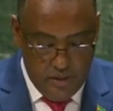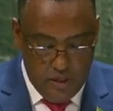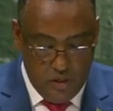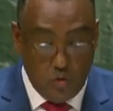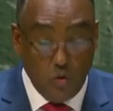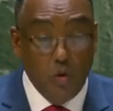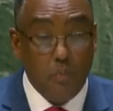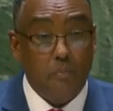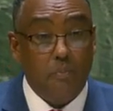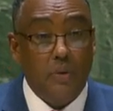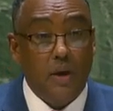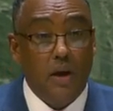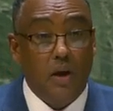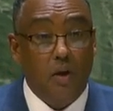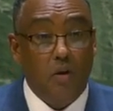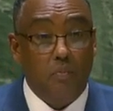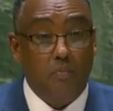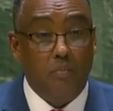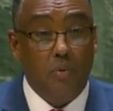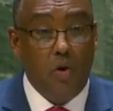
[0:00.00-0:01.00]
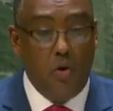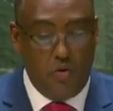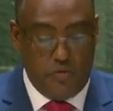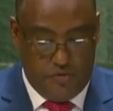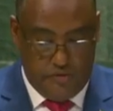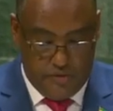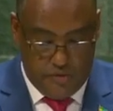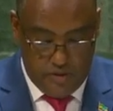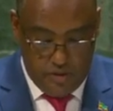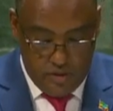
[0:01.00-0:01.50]
Ethiopia
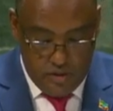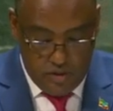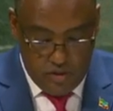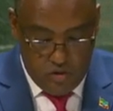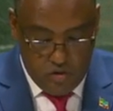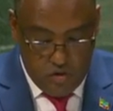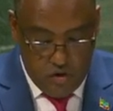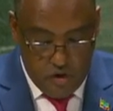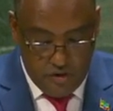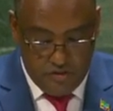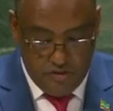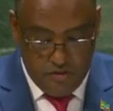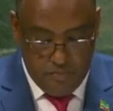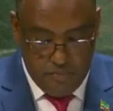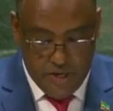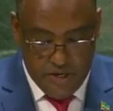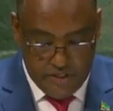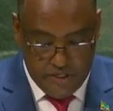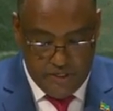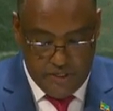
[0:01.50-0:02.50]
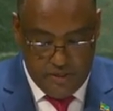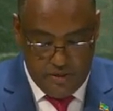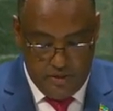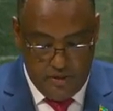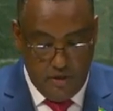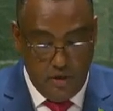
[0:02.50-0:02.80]
opposed coercive measure